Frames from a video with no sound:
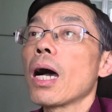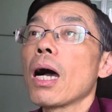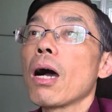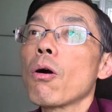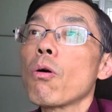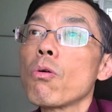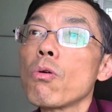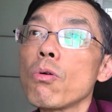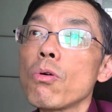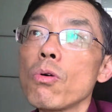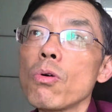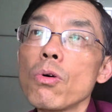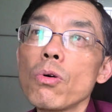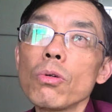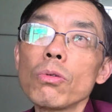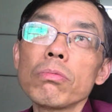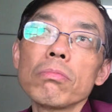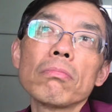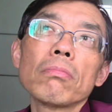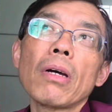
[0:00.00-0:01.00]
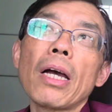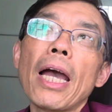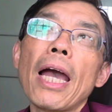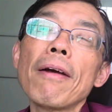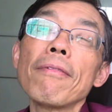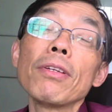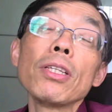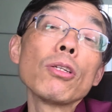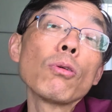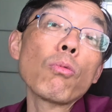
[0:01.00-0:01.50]
who
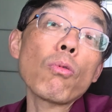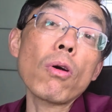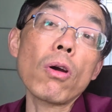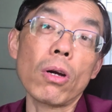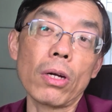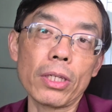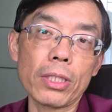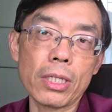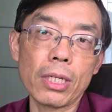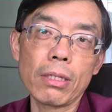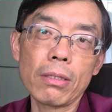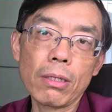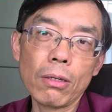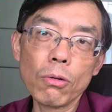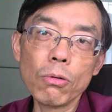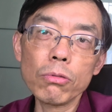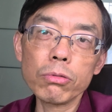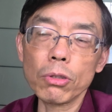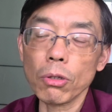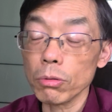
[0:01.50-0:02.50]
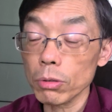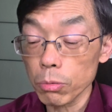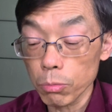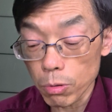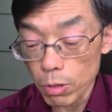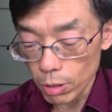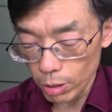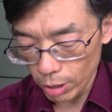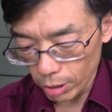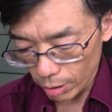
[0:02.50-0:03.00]
haven't worked, who don't
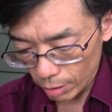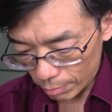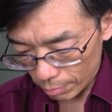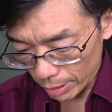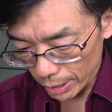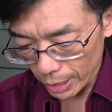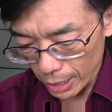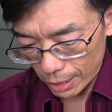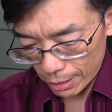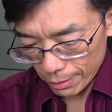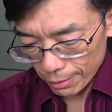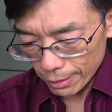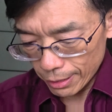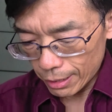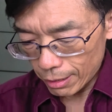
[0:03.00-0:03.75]
work, money.